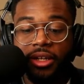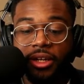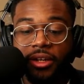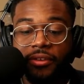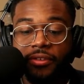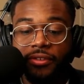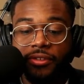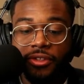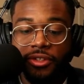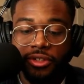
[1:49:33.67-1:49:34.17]

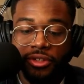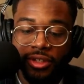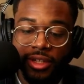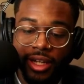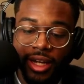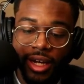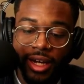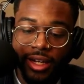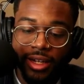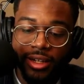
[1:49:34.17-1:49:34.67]
if you're
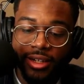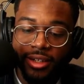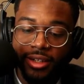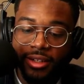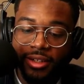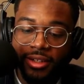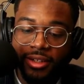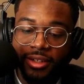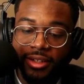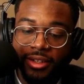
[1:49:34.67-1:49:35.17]
like,
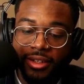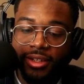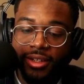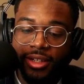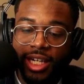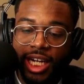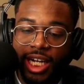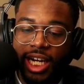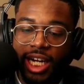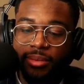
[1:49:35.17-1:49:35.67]

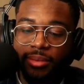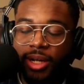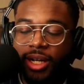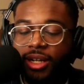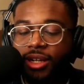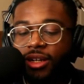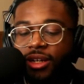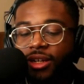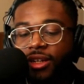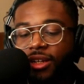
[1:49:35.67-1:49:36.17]
am
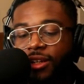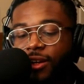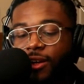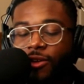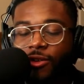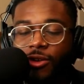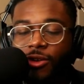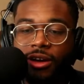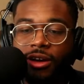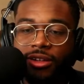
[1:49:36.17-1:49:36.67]
I gonna
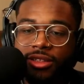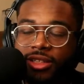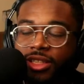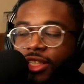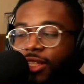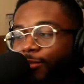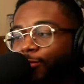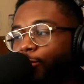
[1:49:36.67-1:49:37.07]
go out and see a